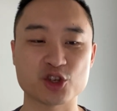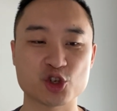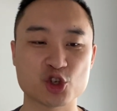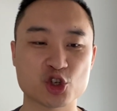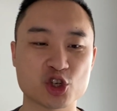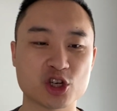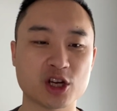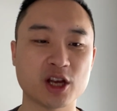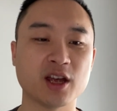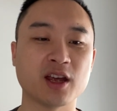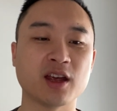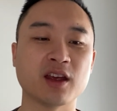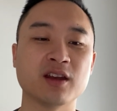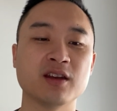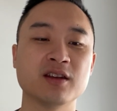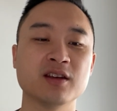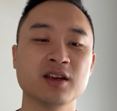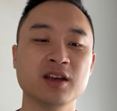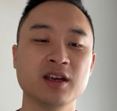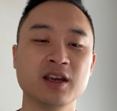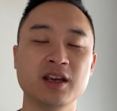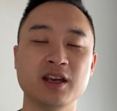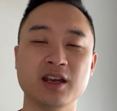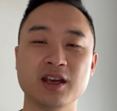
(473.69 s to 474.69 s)
shed
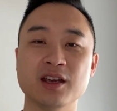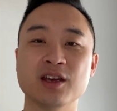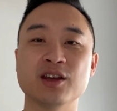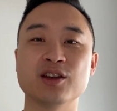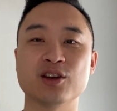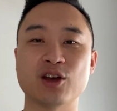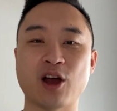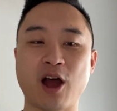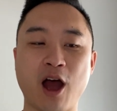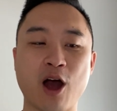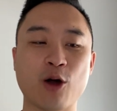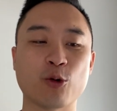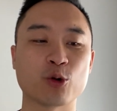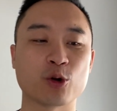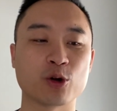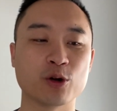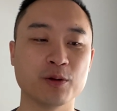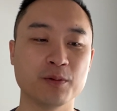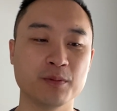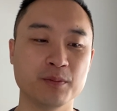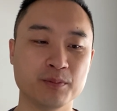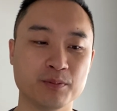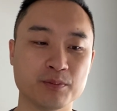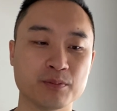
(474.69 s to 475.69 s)
in
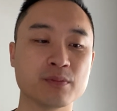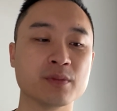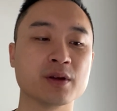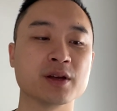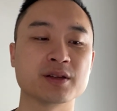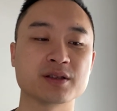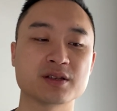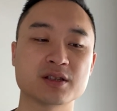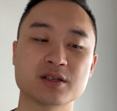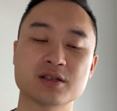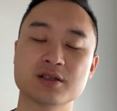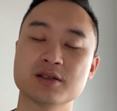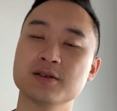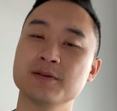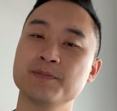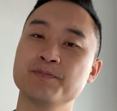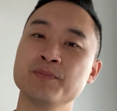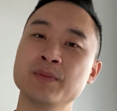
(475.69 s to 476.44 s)
our midst.